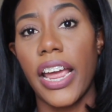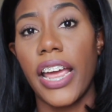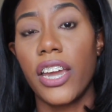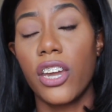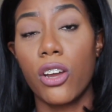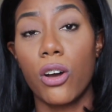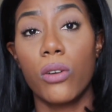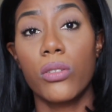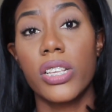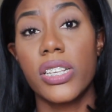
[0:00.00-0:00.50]

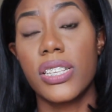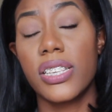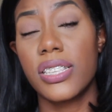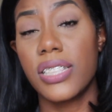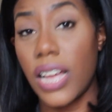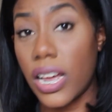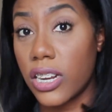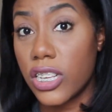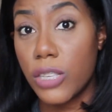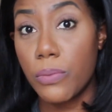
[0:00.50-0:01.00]
And no, this is
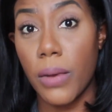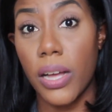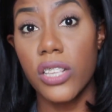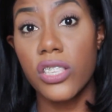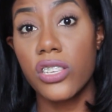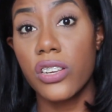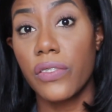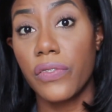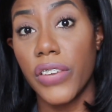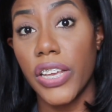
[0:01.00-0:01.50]
not a
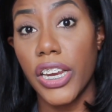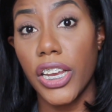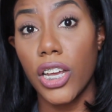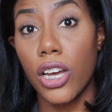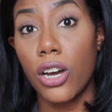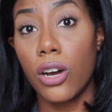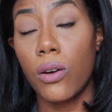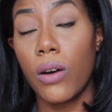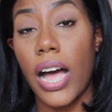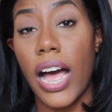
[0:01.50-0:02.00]
sponsored
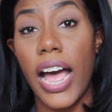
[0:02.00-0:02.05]
video.